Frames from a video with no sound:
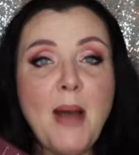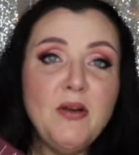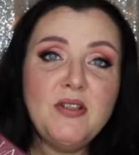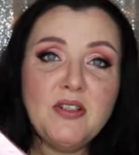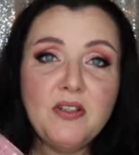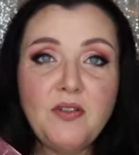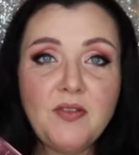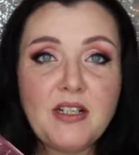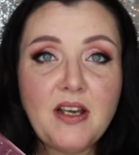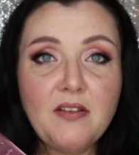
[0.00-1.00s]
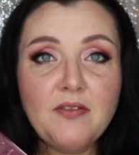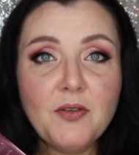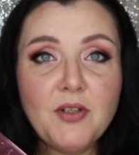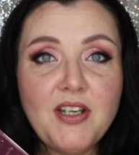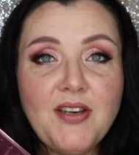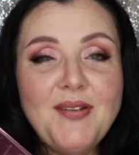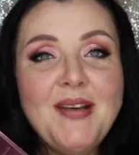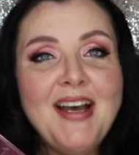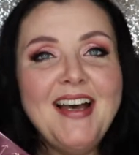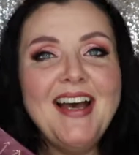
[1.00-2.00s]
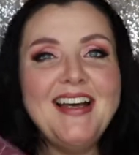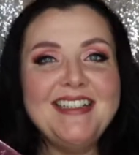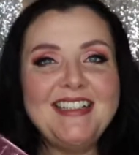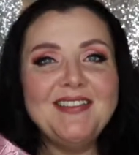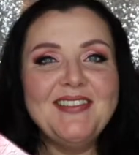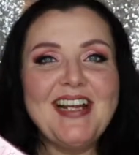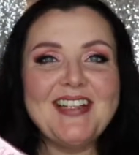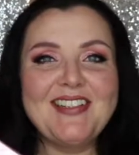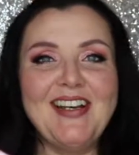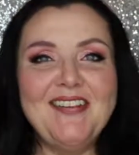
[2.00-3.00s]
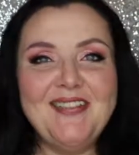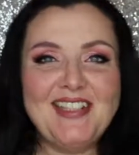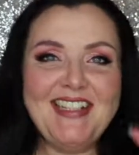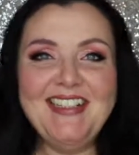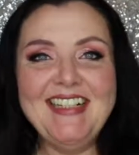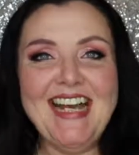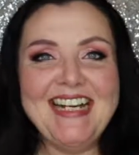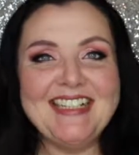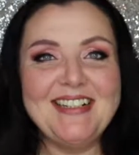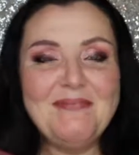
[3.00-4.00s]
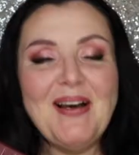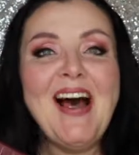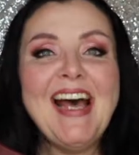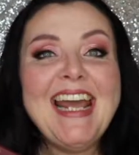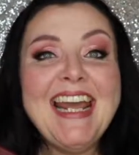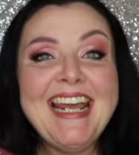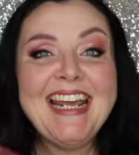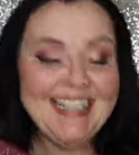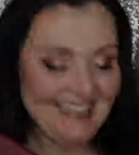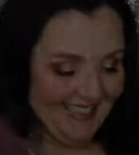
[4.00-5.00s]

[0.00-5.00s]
post a new video for you. Until next time, see you later. Bye!